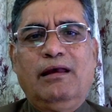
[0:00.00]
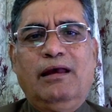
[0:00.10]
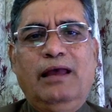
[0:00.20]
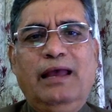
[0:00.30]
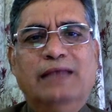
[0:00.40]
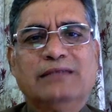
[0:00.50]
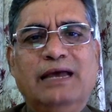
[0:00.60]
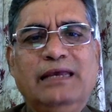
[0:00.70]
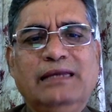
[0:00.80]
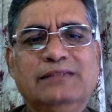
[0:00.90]
As I
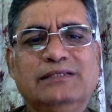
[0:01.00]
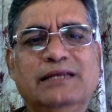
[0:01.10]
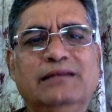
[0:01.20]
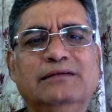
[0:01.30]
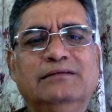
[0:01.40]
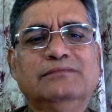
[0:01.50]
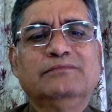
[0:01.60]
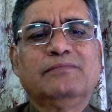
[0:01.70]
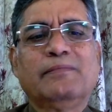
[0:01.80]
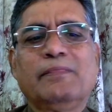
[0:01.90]
had said
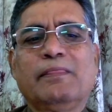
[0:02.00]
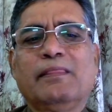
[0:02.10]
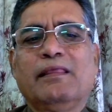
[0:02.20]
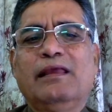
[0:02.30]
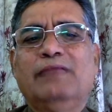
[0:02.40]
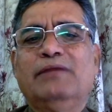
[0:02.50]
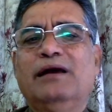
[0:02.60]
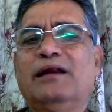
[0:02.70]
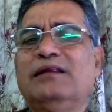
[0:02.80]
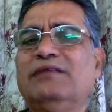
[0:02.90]
in my
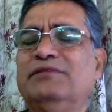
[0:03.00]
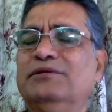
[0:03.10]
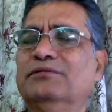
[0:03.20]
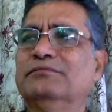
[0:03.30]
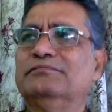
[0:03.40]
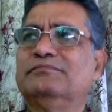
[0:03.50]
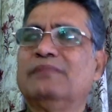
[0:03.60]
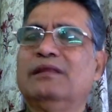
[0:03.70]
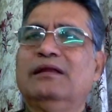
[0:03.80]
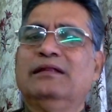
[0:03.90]
earlier video,
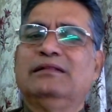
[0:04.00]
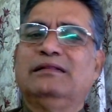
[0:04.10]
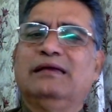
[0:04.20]
that the